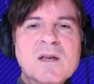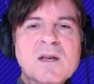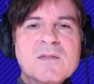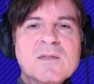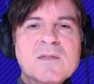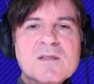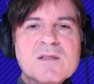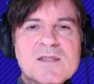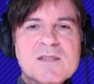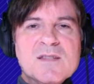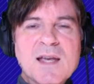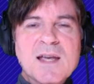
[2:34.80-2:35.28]

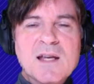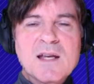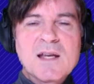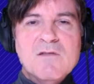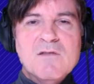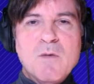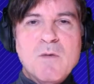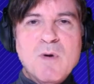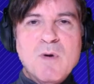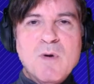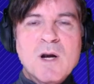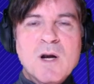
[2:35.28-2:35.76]
The second
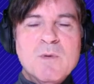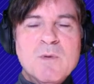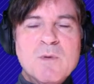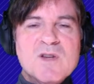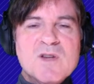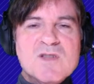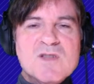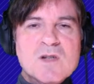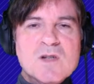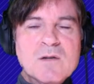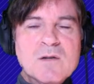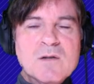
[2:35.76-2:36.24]
of our
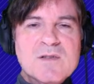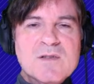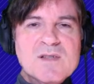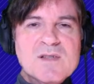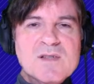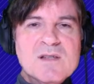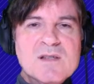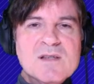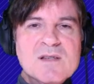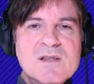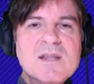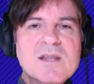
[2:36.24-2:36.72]
primary
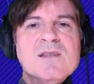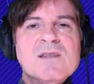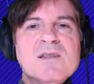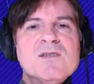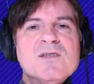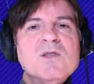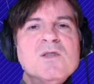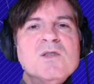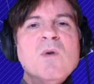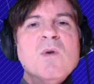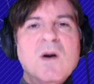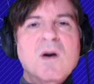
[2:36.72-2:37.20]
services is
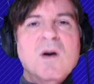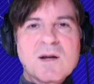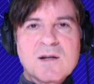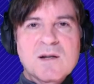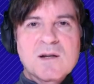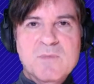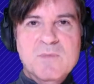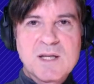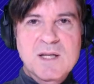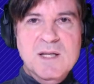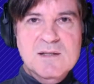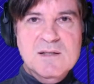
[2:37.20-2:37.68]
to
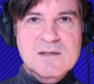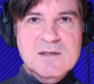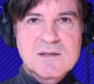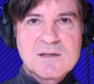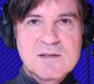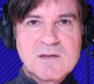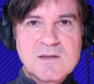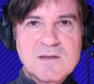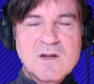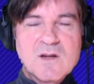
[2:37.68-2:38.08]
automate.